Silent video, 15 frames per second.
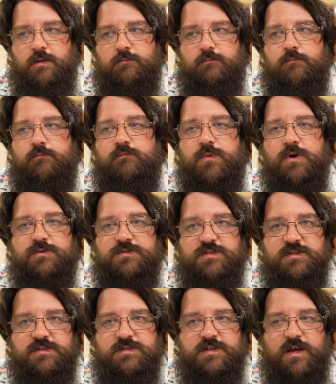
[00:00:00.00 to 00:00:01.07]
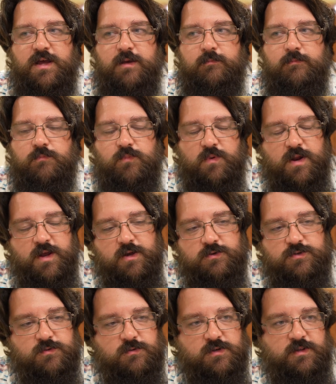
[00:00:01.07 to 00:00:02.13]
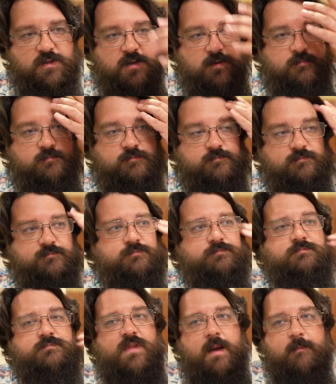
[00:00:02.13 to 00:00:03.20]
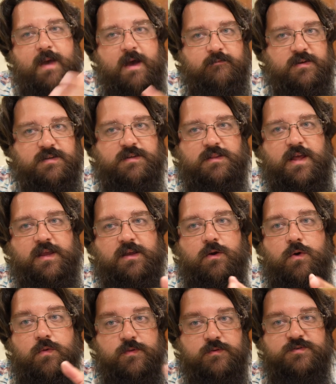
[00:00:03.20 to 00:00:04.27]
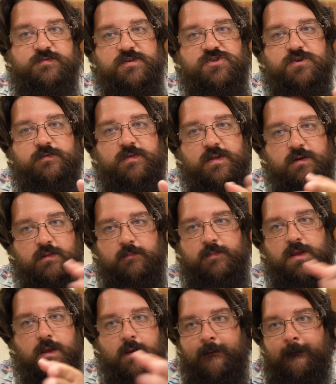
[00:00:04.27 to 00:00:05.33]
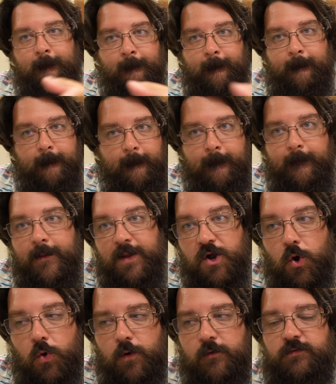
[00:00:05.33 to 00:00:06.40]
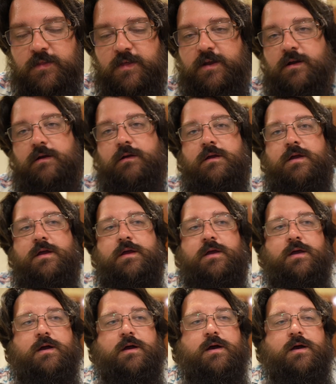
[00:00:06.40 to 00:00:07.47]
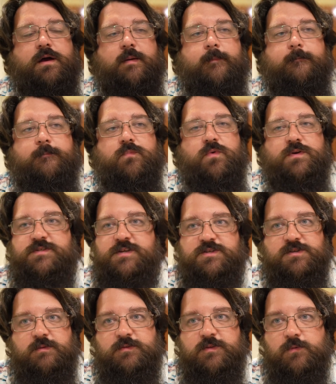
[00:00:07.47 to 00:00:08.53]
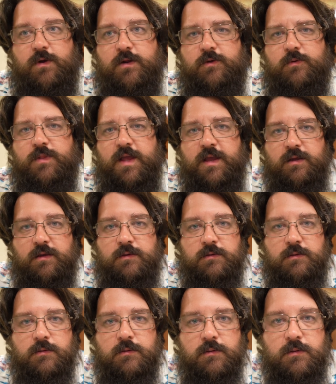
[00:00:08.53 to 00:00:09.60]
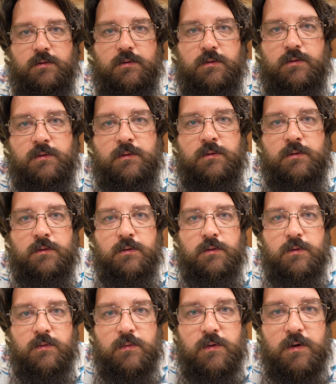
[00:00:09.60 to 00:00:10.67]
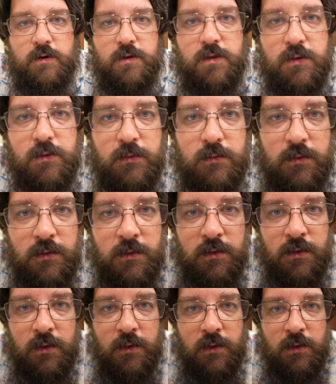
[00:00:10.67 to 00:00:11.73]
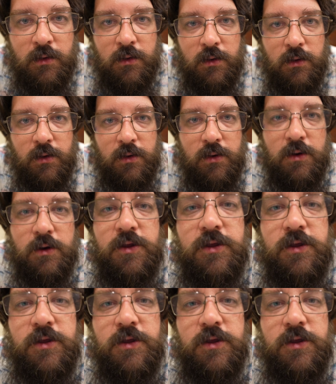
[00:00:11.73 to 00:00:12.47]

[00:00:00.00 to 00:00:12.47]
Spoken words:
most of the time when I go snorkeling, I'm having to like, oh, there's fish over there, let me go over there. Once I jumped in the water, they were like, what are you? Are